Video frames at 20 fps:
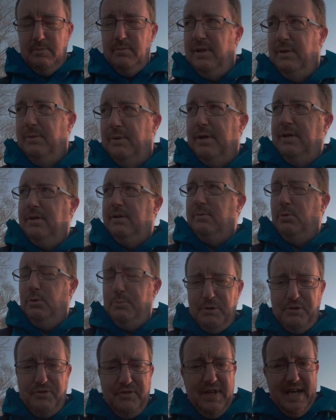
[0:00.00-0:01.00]
Anyway, I'm
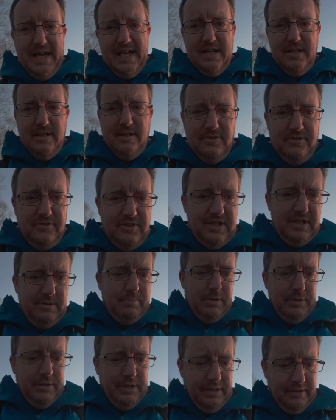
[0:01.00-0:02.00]
almost there. I can see it
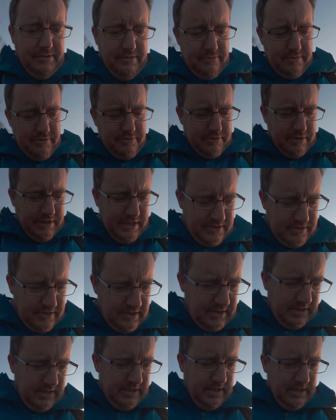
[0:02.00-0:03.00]
poking through the trees.
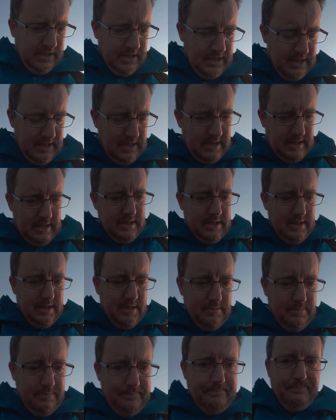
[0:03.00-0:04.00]

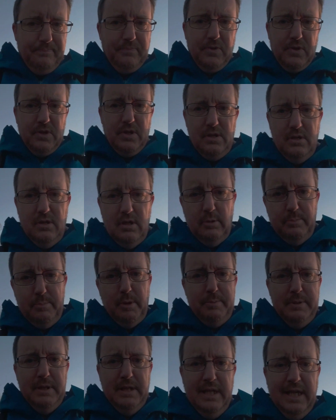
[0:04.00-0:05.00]
I'll
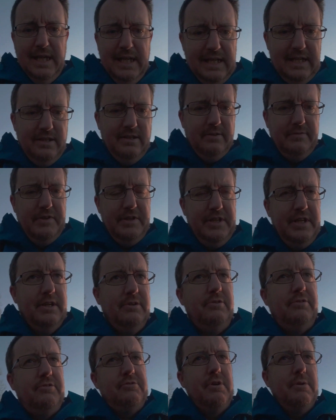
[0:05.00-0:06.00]
pop a link in the video
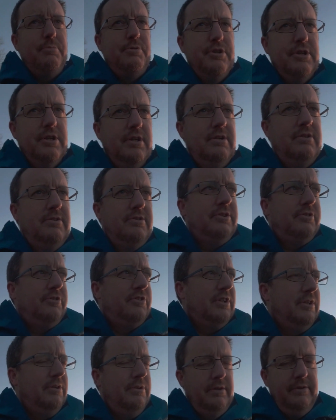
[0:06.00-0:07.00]
description, just
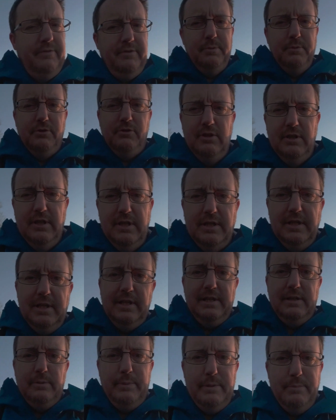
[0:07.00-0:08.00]
so if you want to learn a
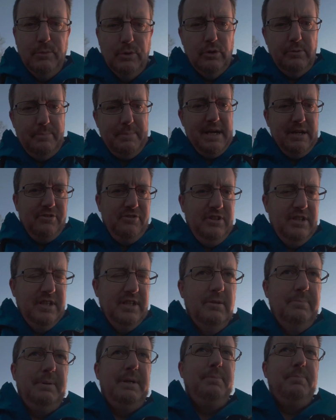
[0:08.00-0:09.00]
little bit more about it
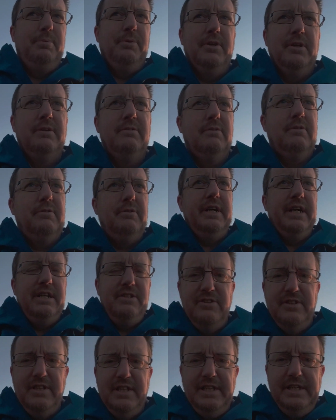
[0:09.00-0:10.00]
and the people that
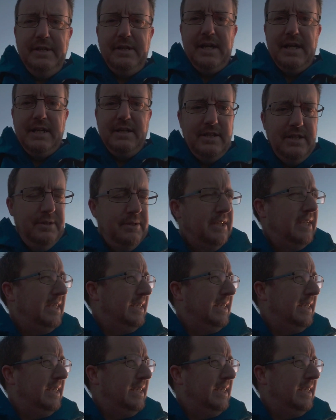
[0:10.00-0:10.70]
created it, you can do,